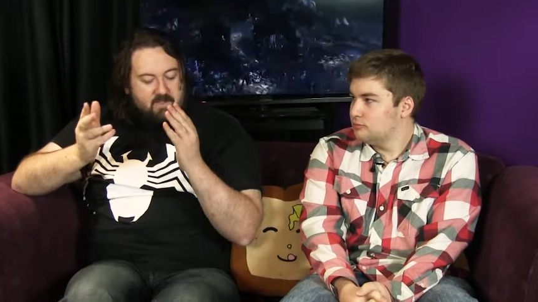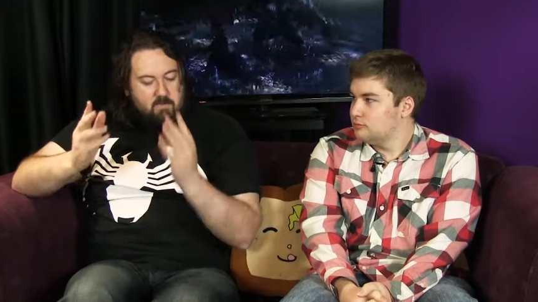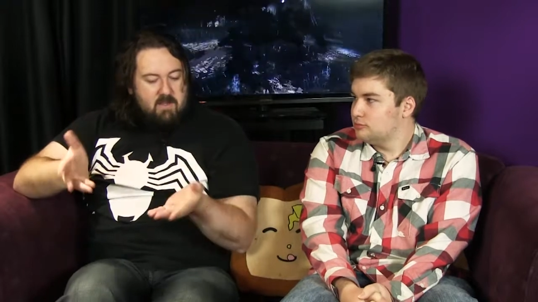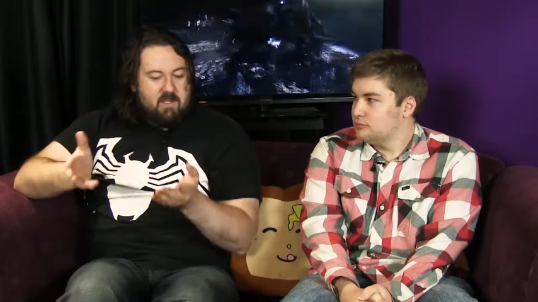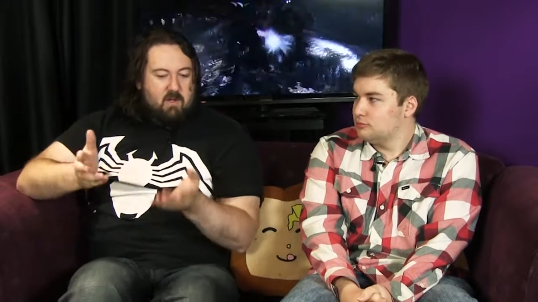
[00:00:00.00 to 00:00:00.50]
Speaker 1: there's
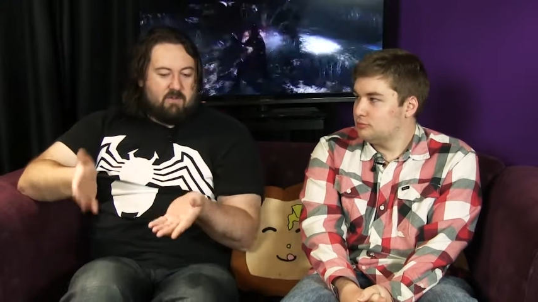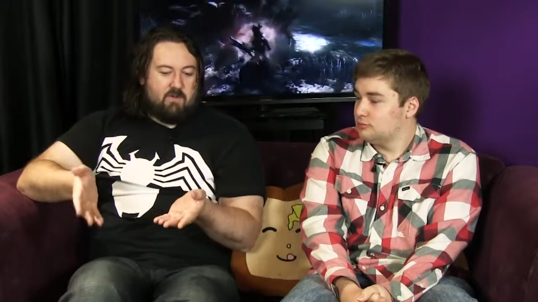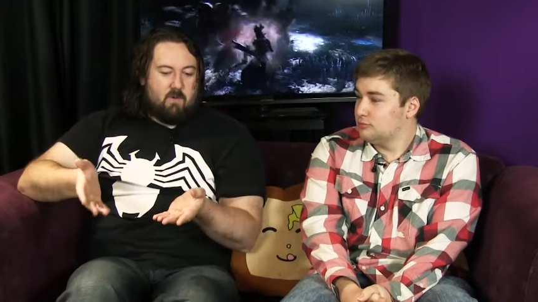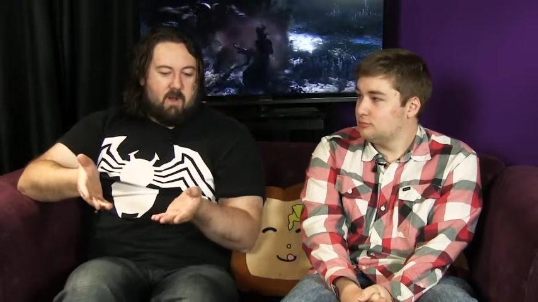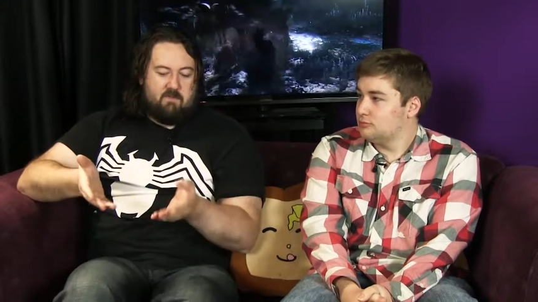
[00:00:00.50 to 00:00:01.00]
one thing I
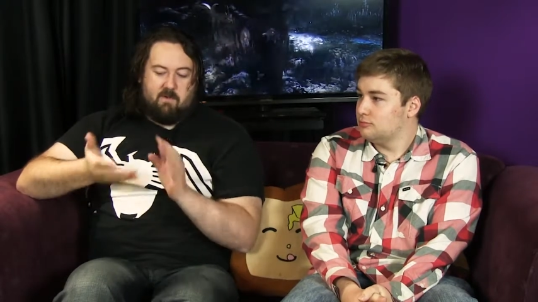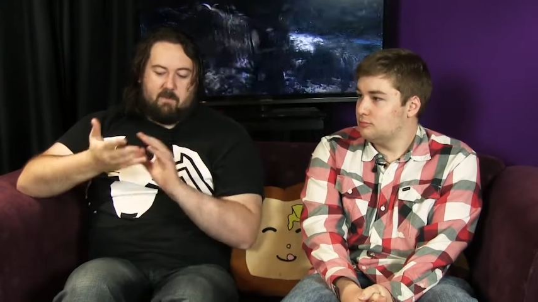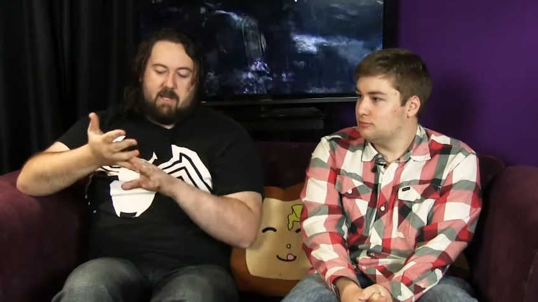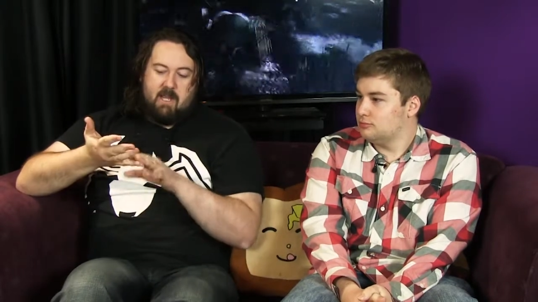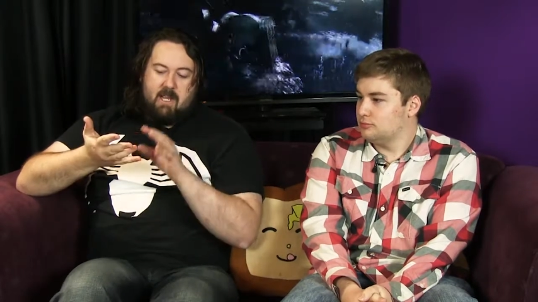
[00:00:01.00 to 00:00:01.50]
took away from
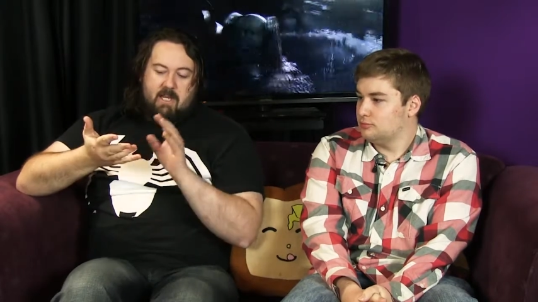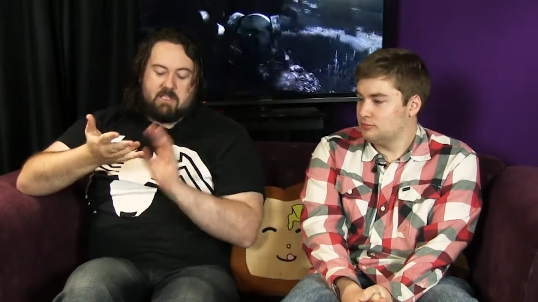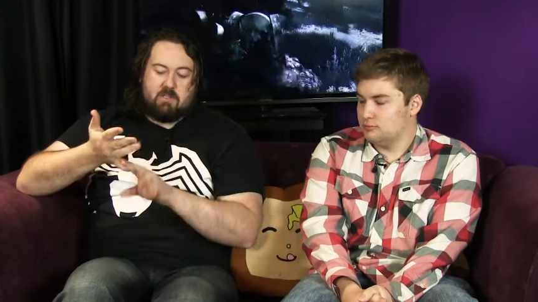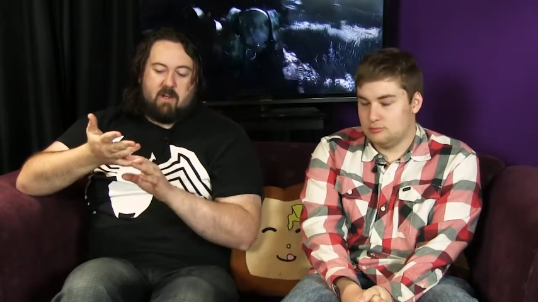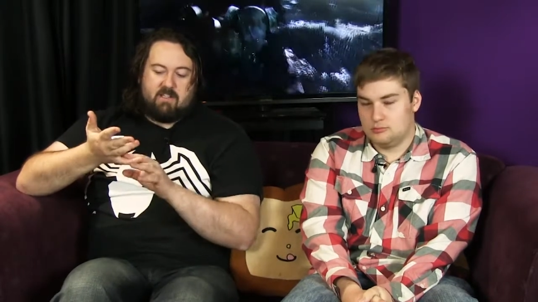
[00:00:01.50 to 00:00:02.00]
it, it
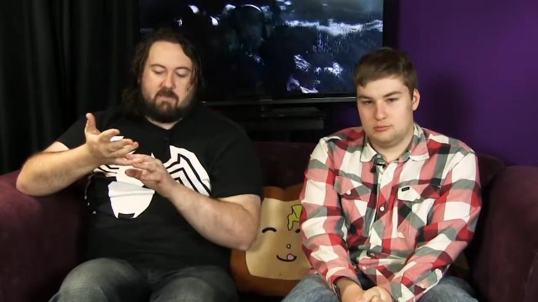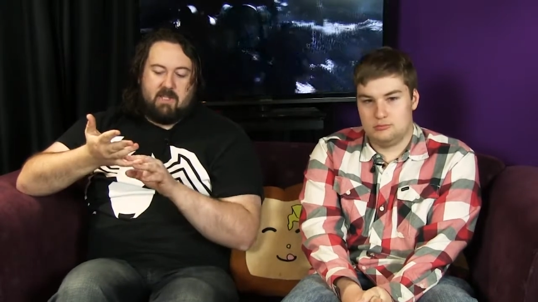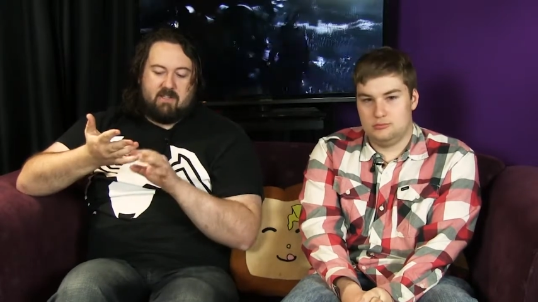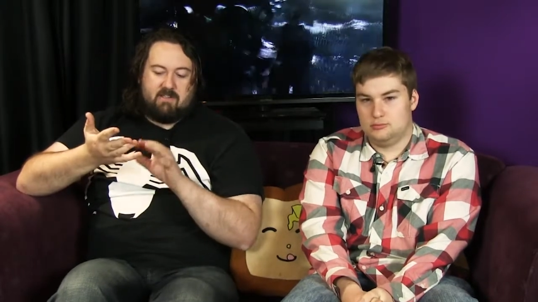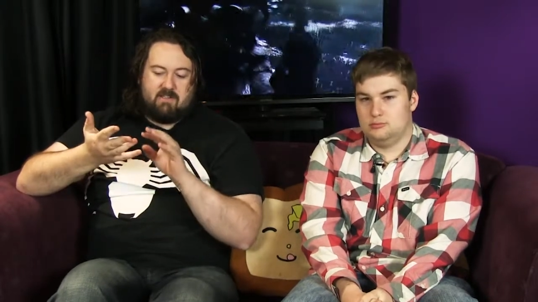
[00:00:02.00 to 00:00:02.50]
strikes me
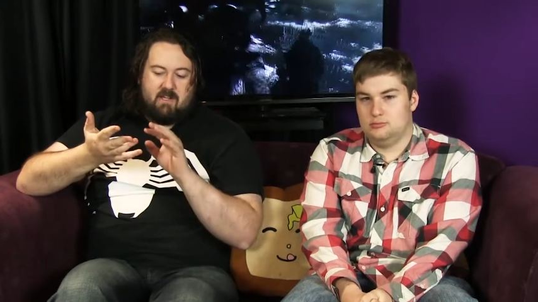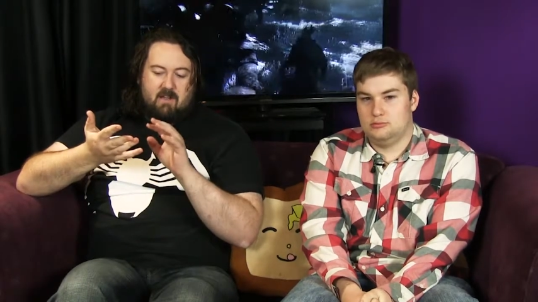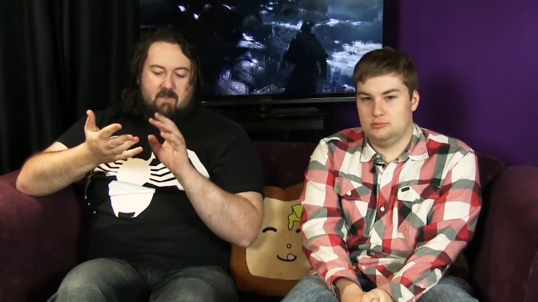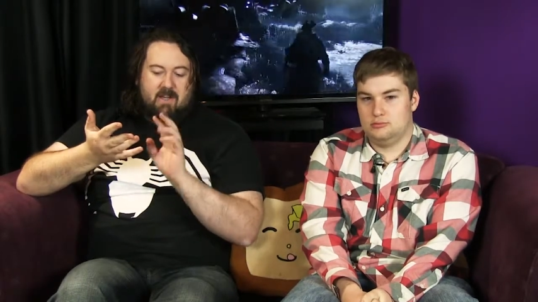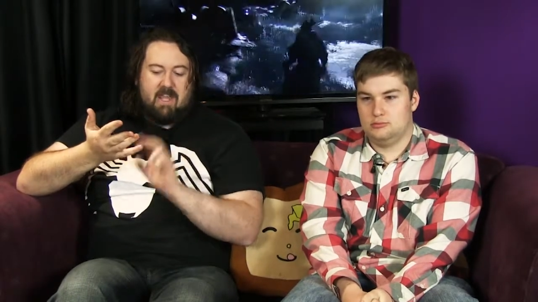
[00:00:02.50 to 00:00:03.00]
as
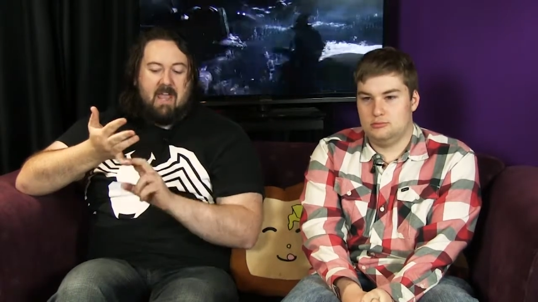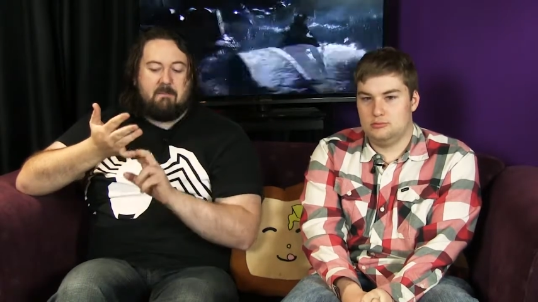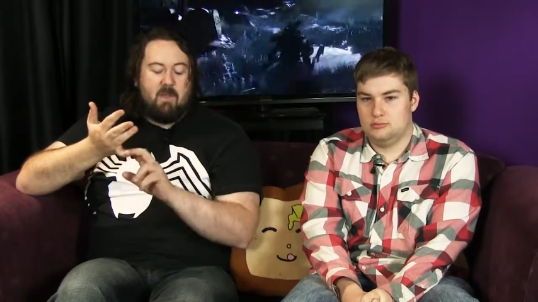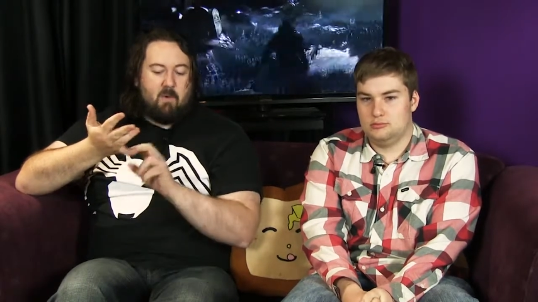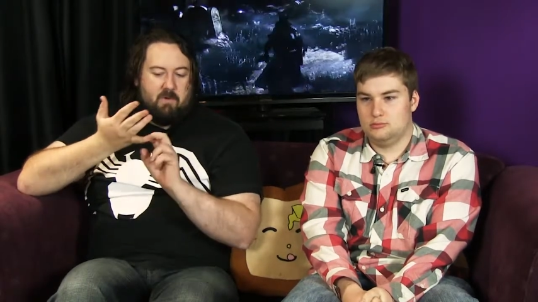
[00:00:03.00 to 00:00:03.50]
the game
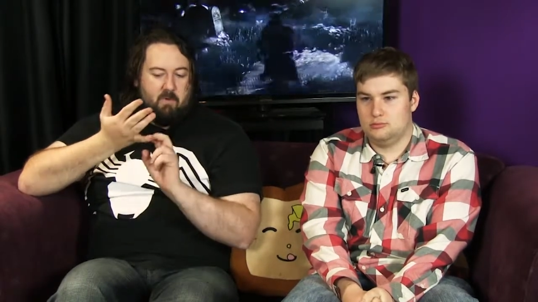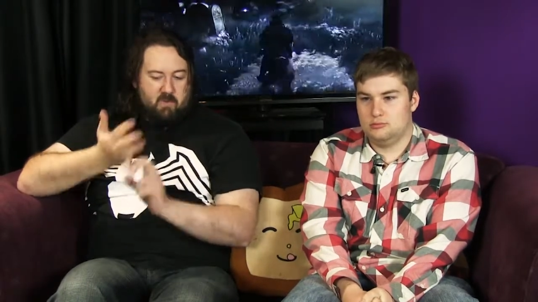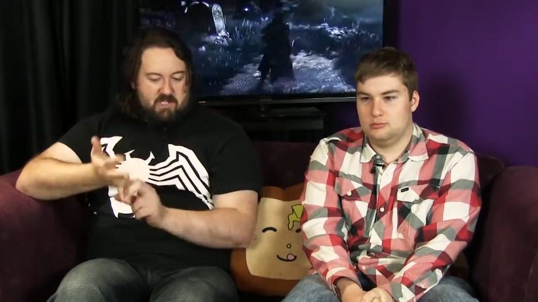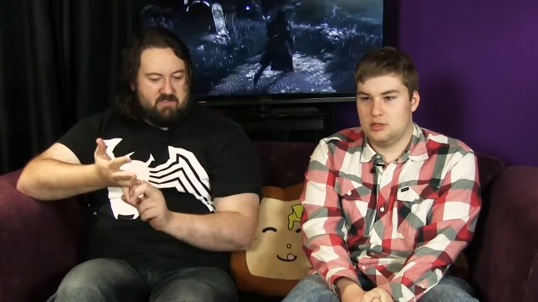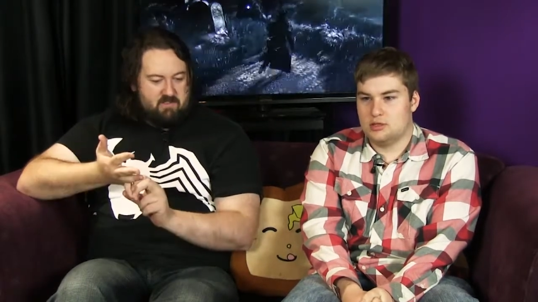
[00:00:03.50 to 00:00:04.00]
the Order
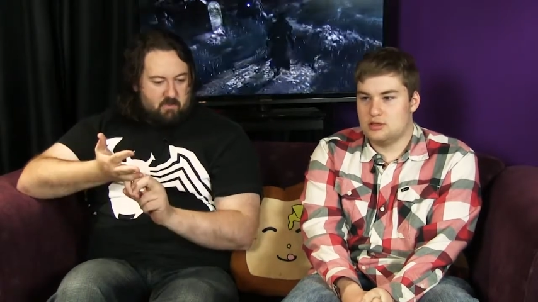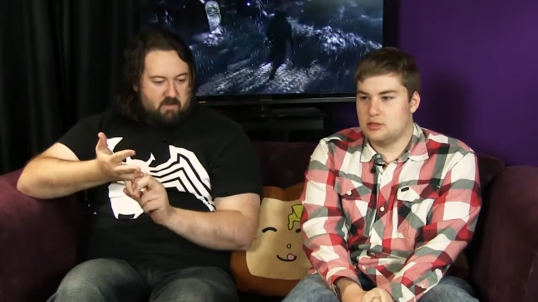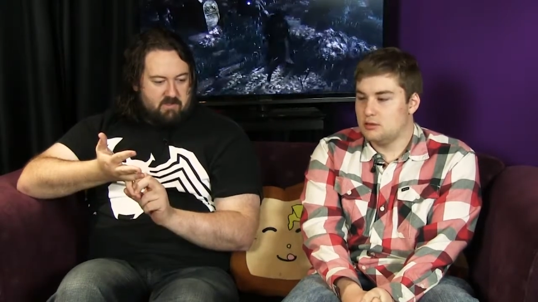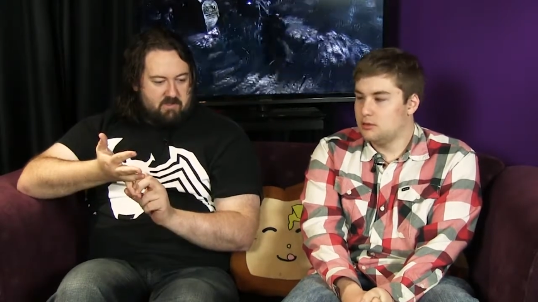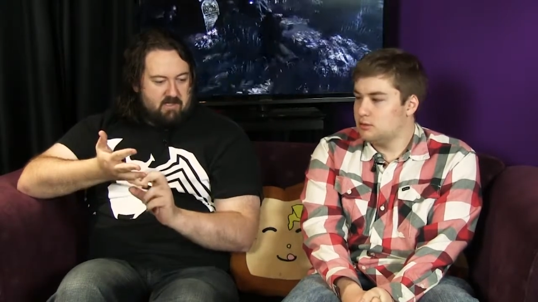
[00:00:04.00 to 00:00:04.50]
wishes it
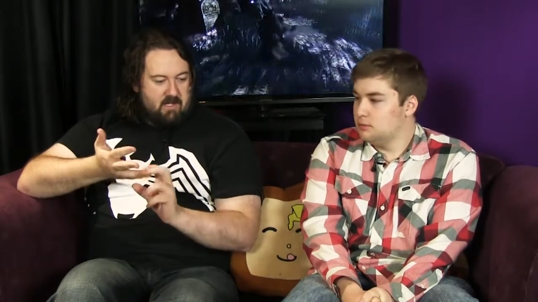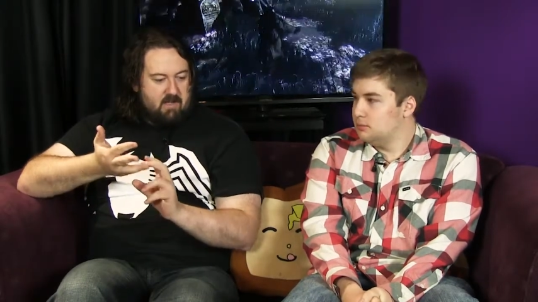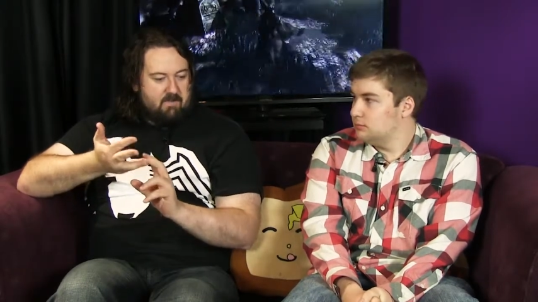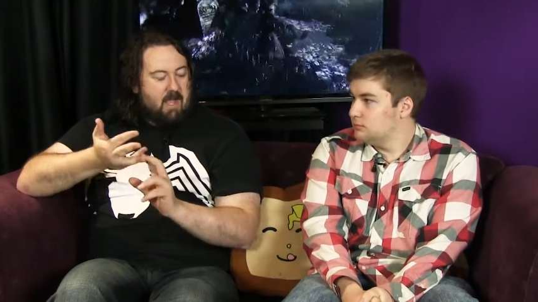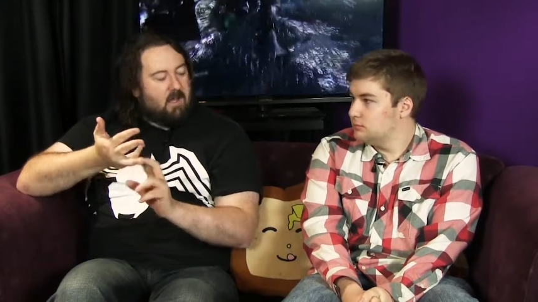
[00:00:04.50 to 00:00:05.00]
was, the